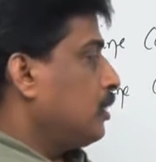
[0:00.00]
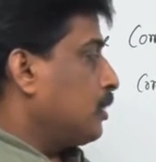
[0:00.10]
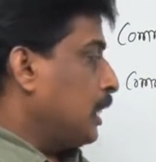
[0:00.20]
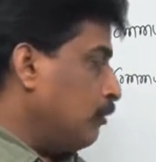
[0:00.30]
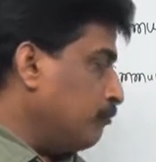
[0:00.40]

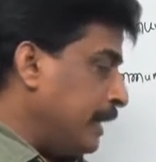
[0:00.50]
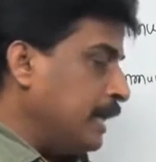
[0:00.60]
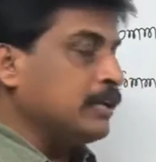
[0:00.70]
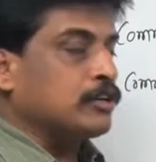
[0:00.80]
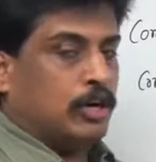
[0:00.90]
Now,
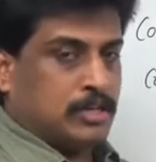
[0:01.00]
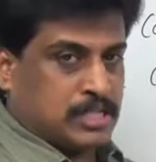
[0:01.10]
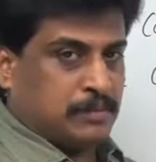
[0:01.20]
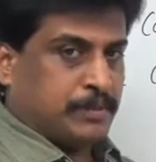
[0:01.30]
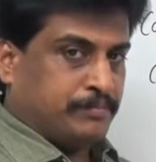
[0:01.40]
mail
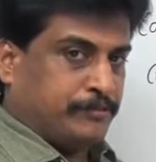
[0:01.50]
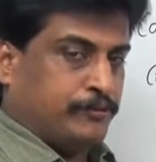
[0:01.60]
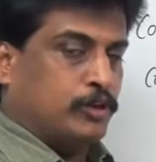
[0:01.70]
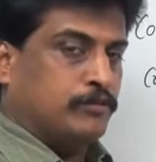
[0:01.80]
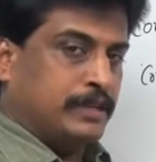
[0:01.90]
concept,
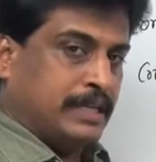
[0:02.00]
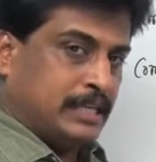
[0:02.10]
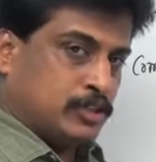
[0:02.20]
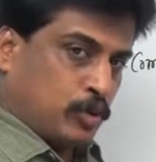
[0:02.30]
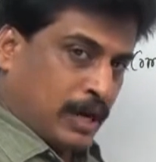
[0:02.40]
before we
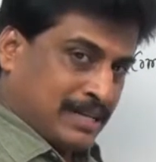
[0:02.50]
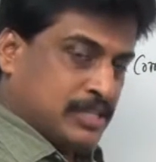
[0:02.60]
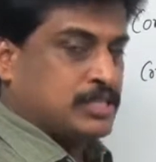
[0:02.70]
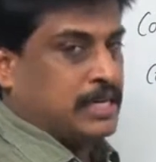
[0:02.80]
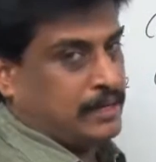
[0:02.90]
need to
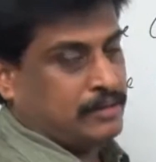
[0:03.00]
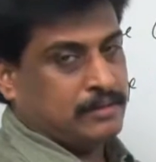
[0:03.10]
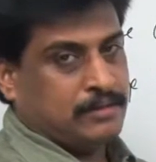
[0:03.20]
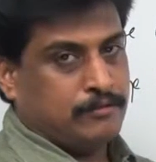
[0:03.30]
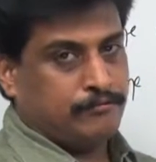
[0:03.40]
understand,
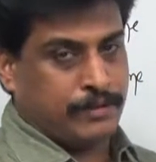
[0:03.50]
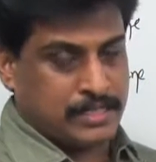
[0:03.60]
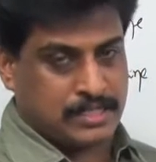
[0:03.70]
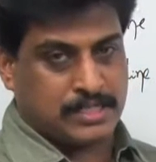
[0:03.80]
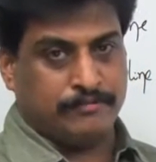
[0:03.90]

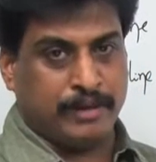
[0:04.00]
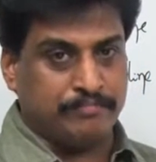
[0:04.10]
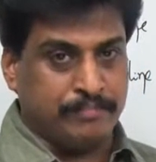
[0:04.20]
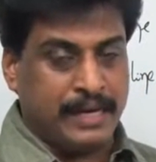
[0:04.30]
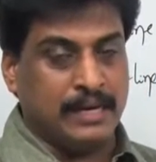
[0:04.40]
first
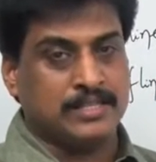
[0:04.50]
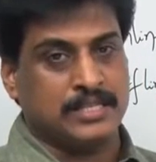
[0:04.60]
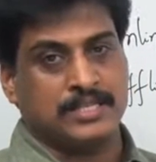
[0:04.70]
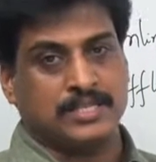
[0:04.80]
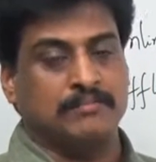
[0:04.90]
webmail
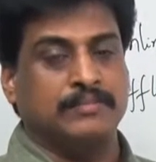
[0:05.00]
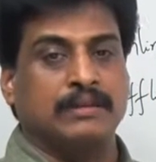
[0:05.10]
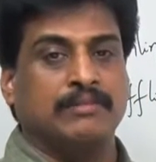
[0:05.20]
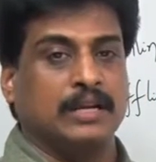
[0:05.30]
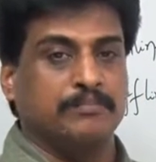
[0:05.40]
system
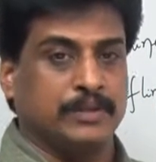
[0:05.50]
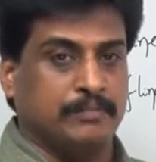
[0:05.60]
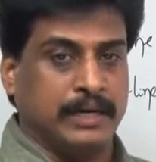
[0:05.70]
developed